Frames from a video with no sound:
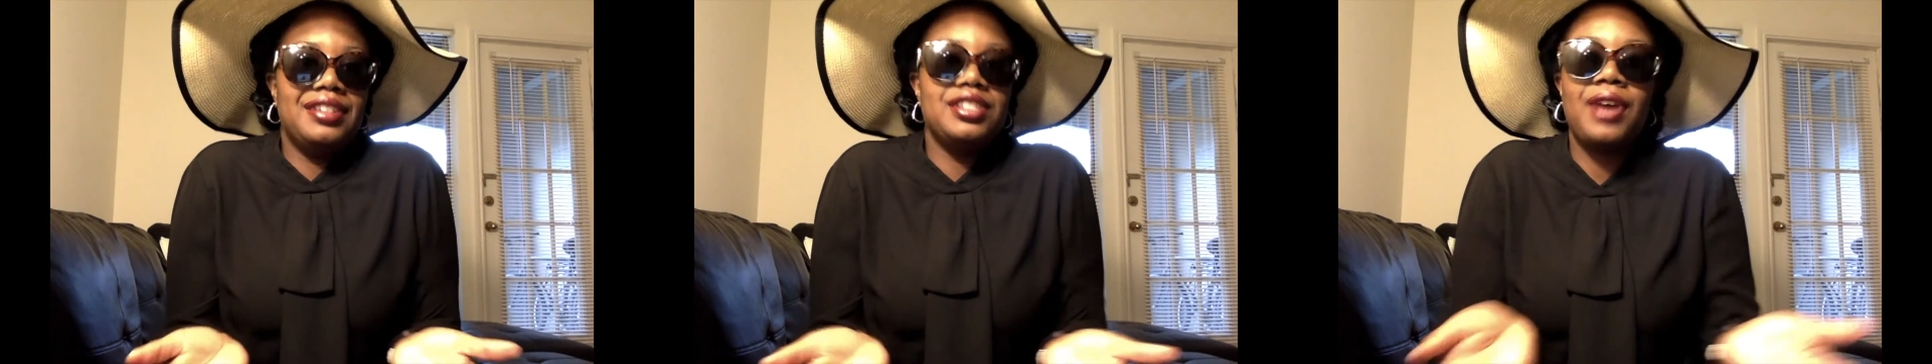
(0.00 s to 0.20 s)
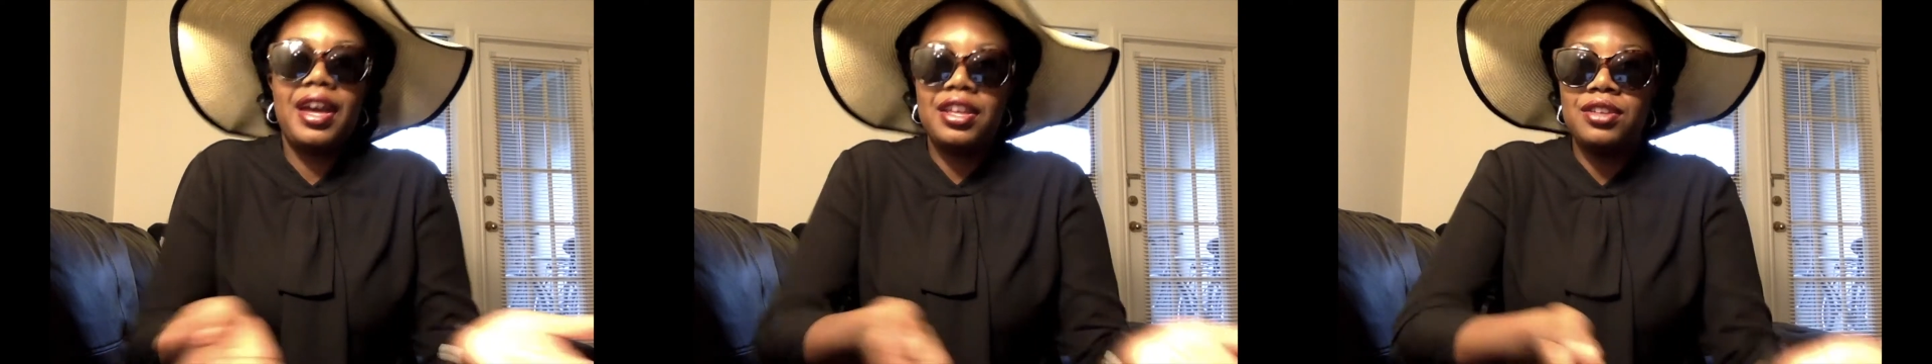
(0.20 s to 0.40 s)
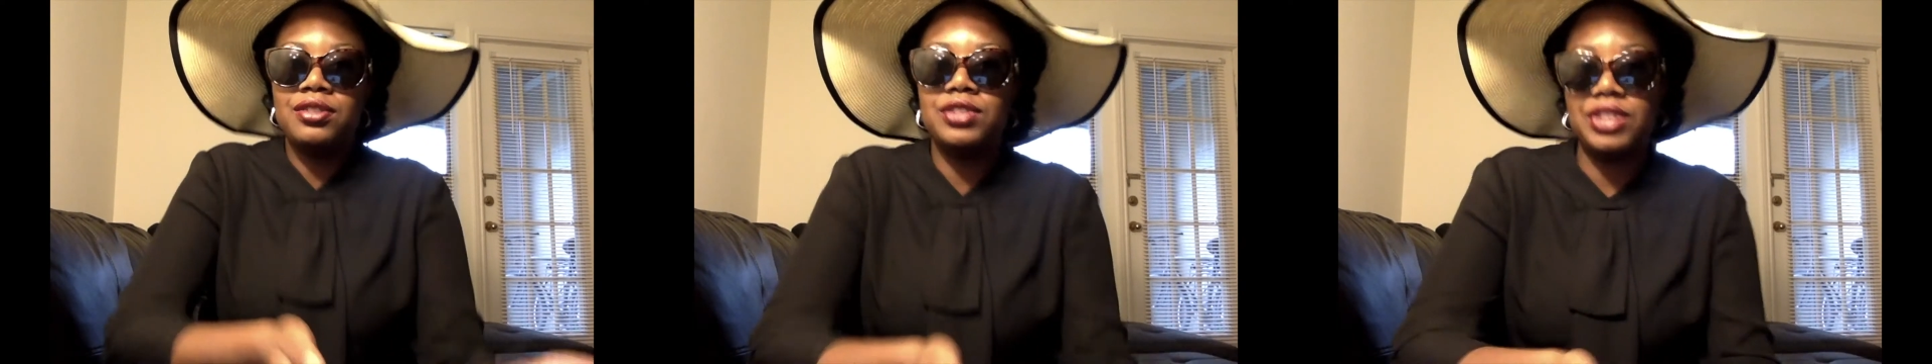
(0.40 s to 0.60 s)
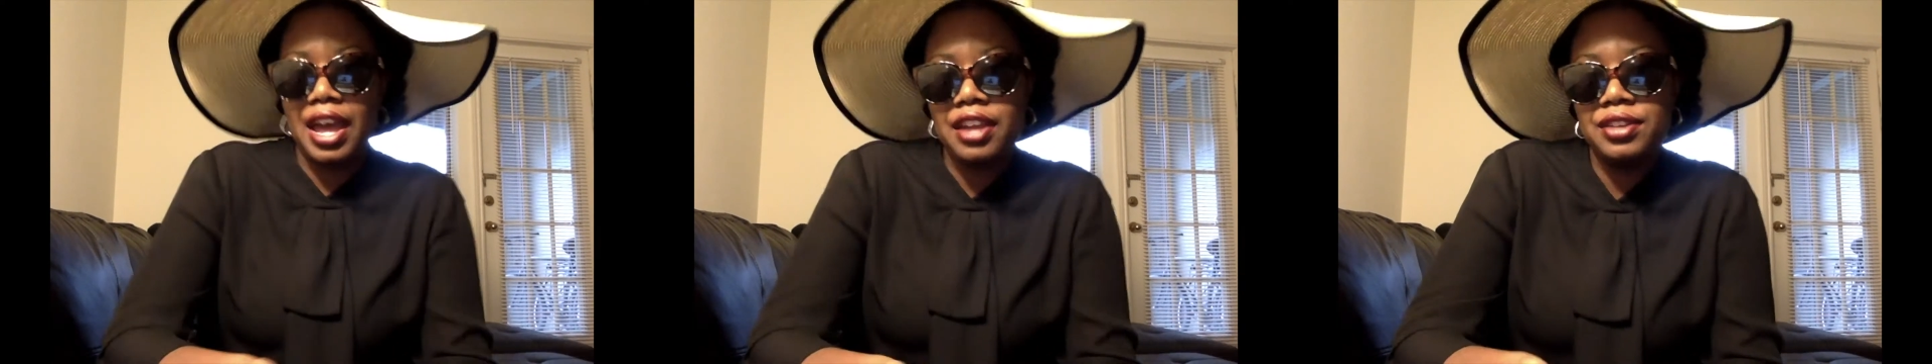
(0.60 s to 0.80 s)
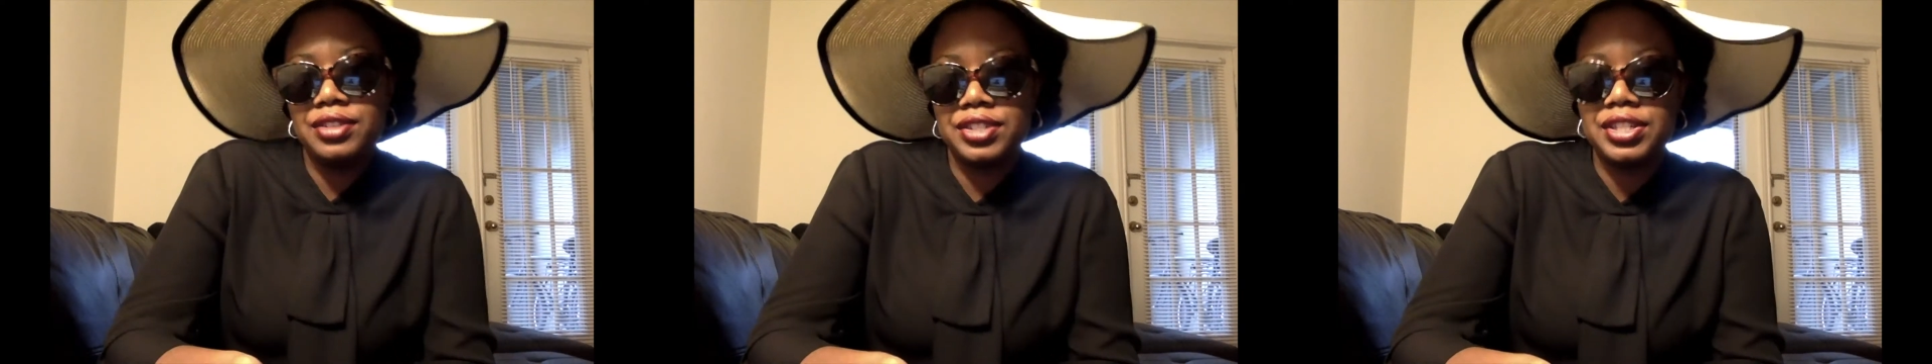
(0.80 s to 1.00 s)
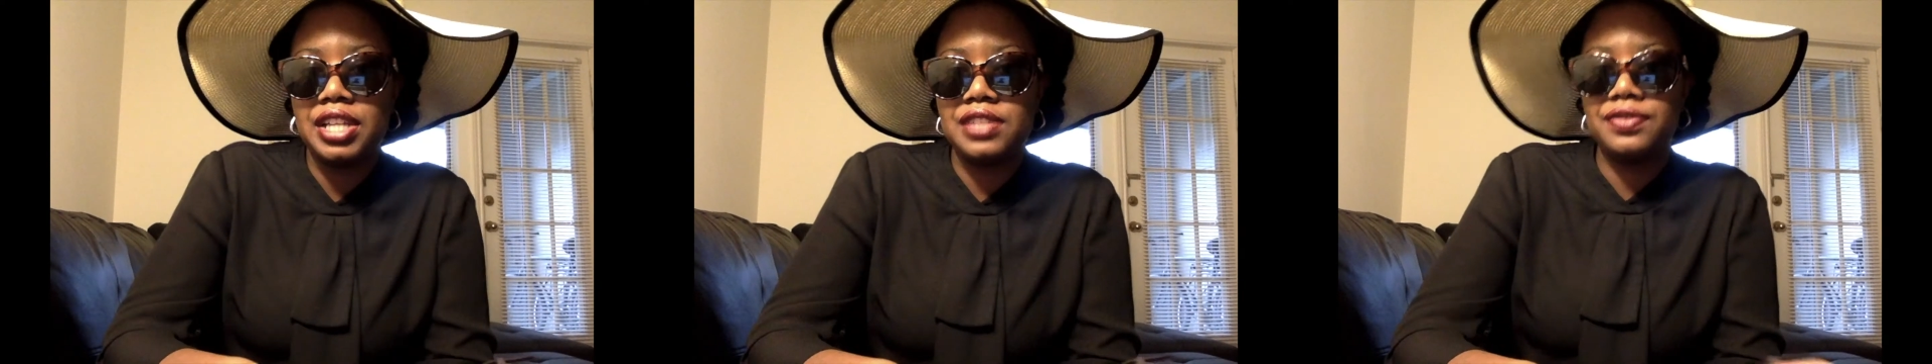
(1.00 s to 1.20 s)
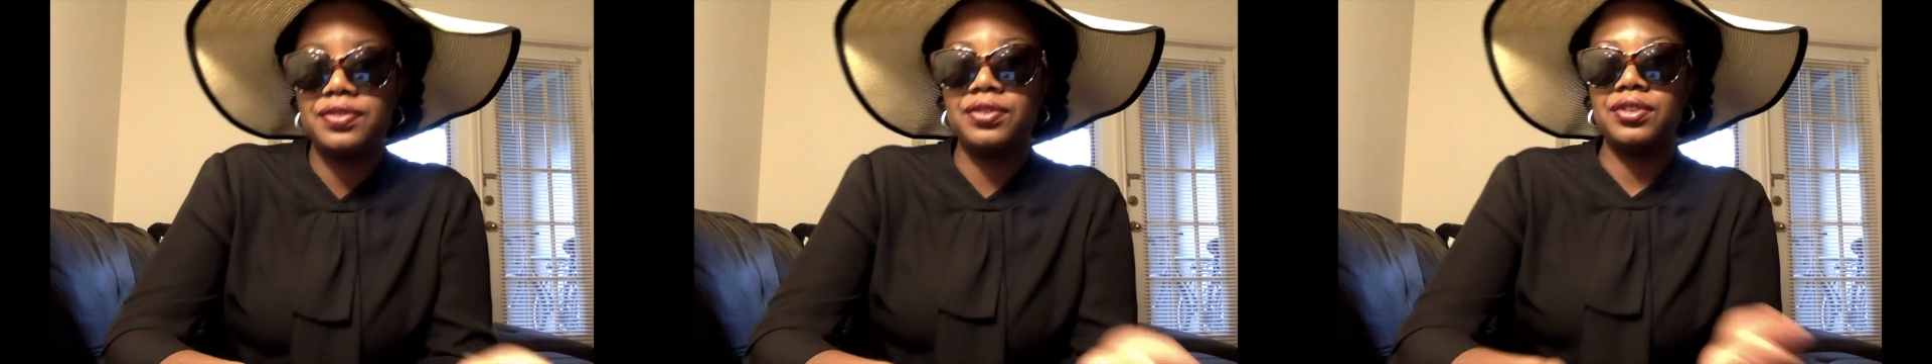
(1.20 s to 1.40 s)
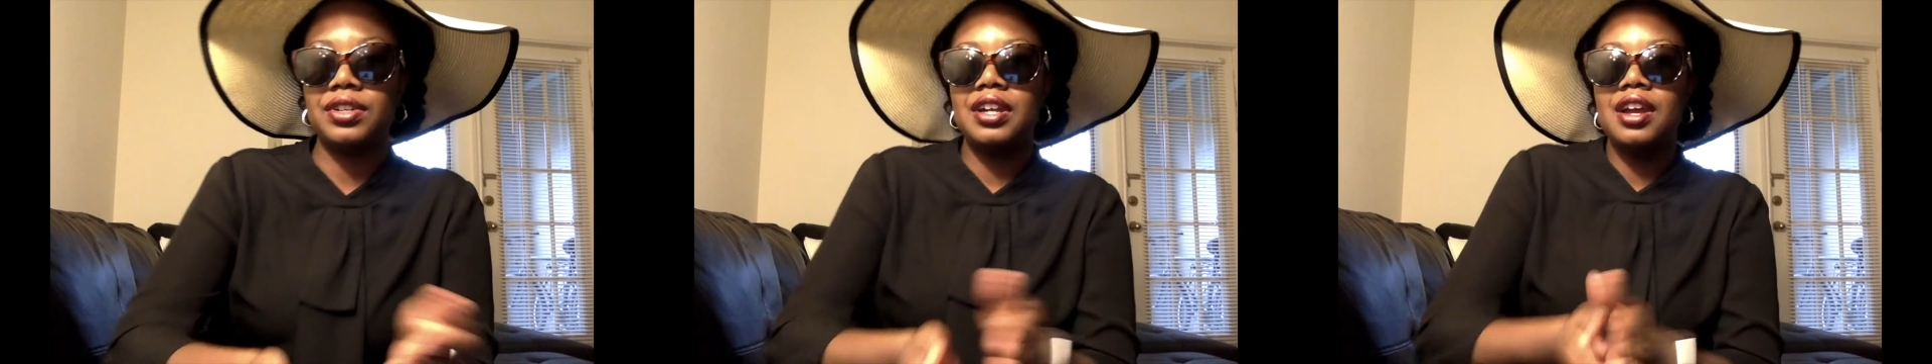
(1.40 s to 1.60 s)
So I use Chase for
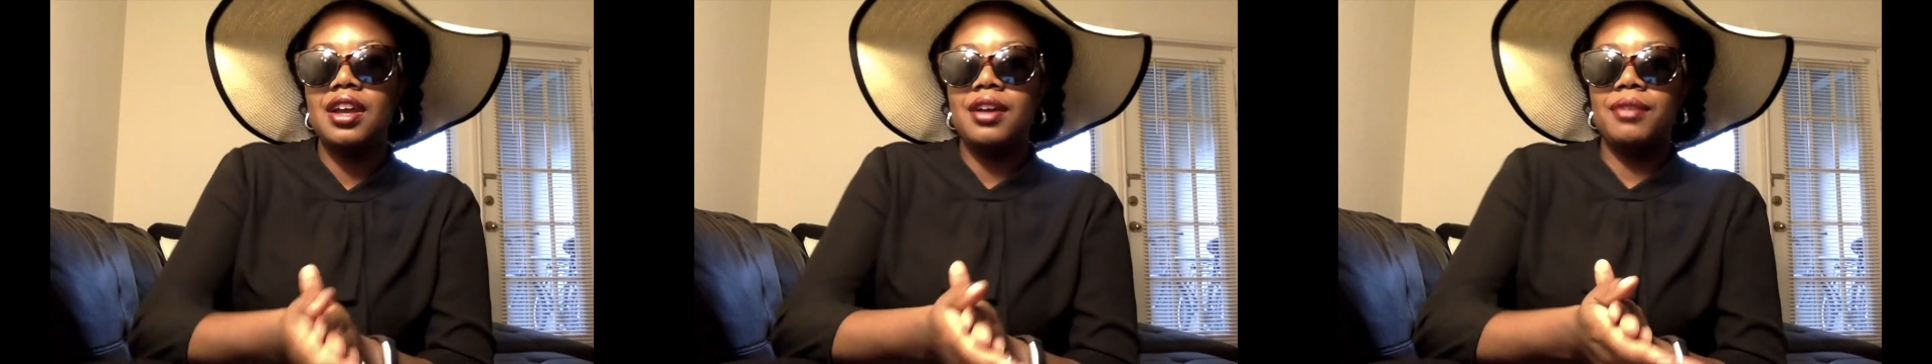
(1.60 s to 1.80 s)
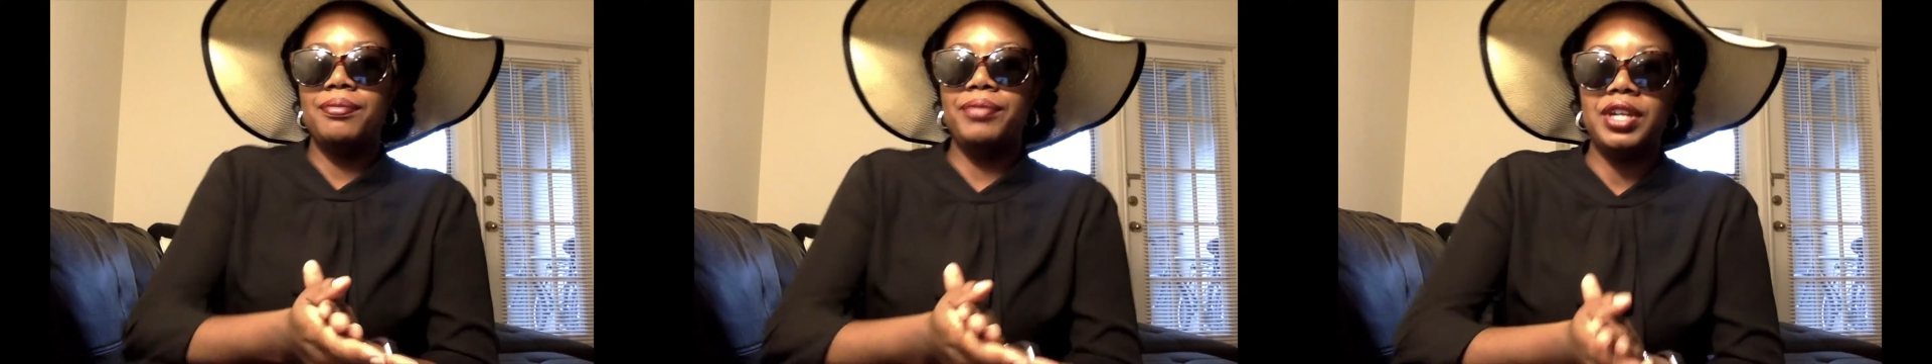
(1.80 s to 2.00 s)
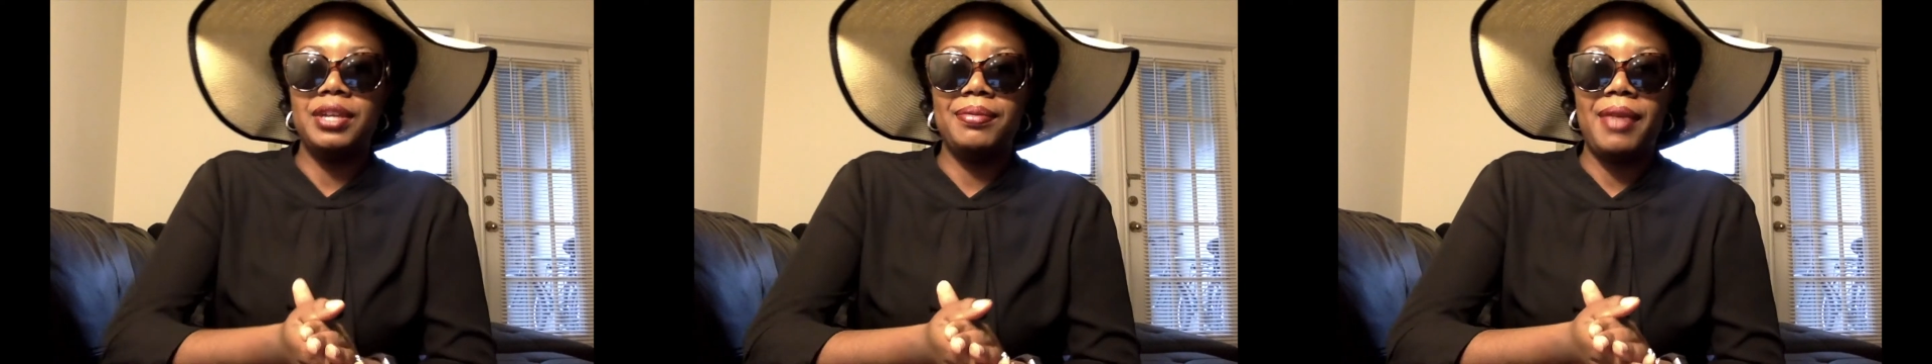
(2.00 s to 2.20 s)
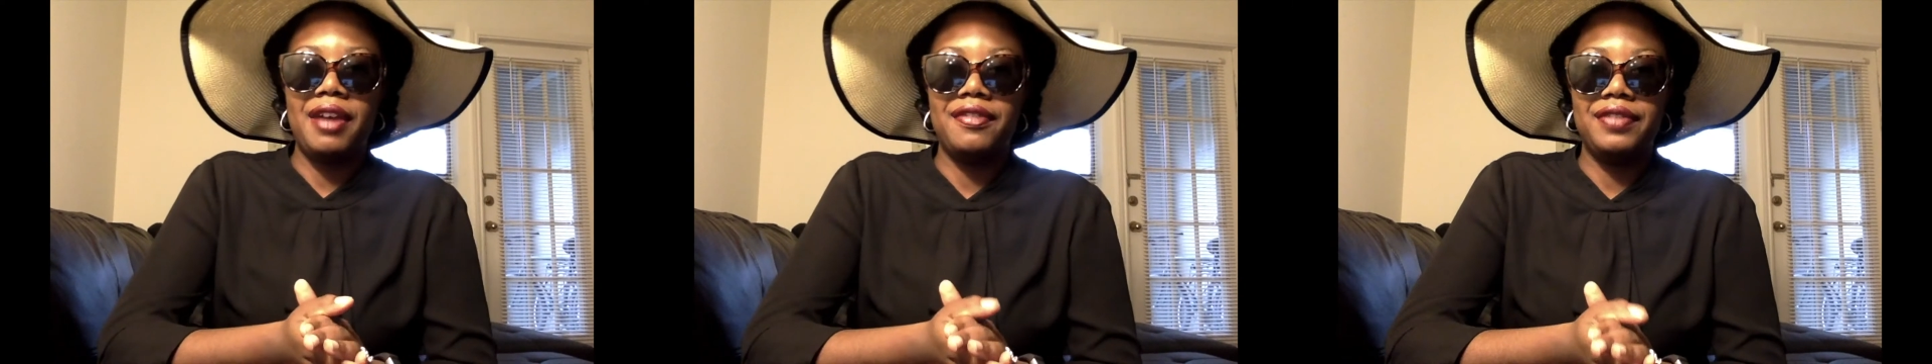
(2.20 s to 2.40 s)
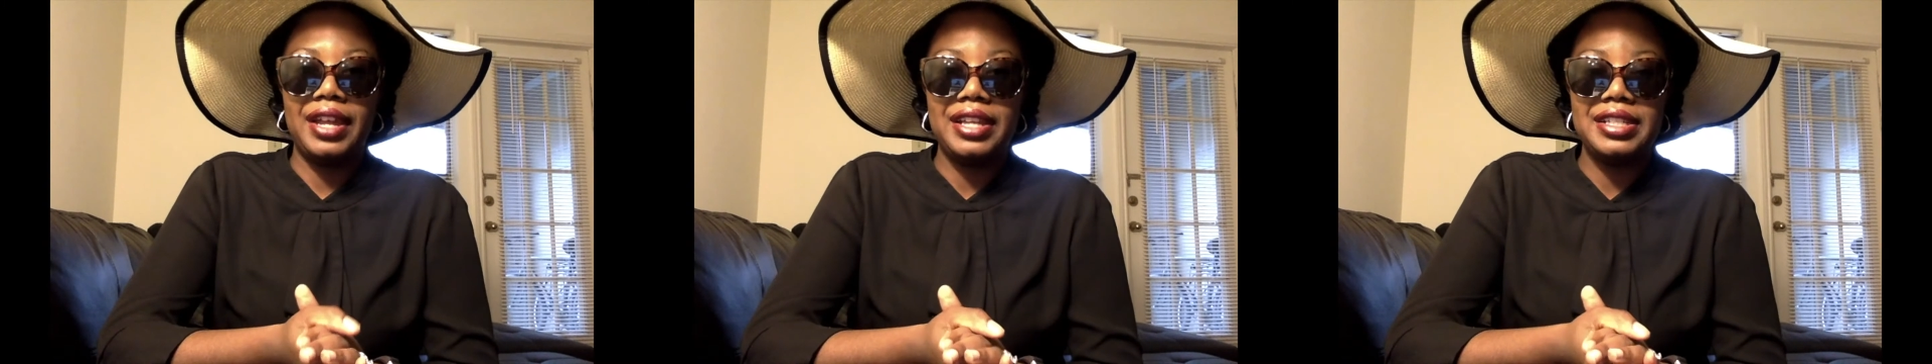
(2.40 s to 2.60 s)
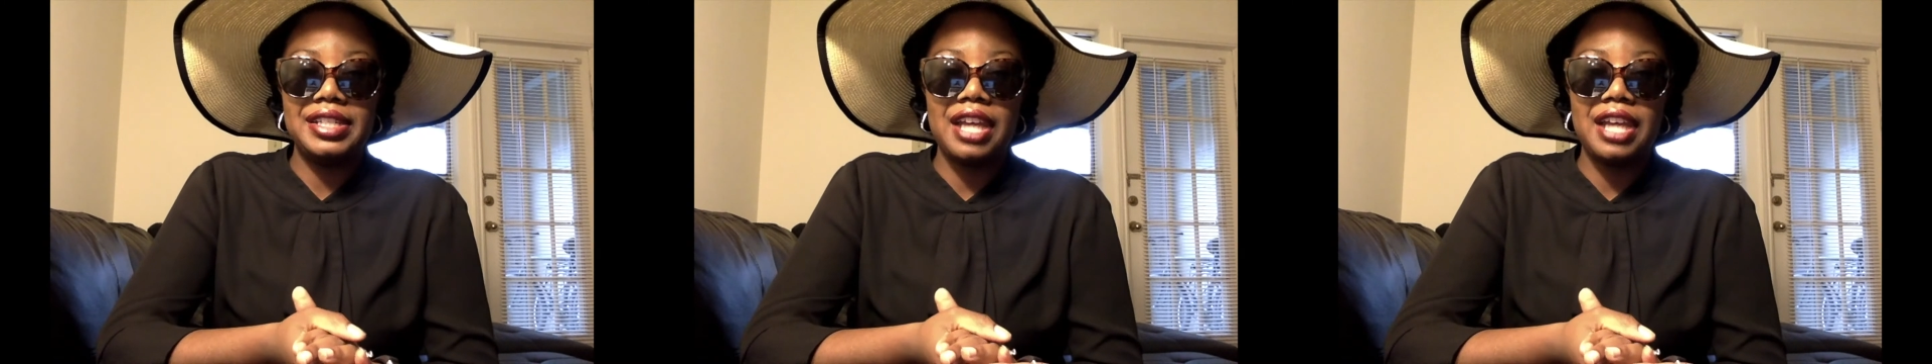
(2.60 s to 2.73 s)
booking my flights.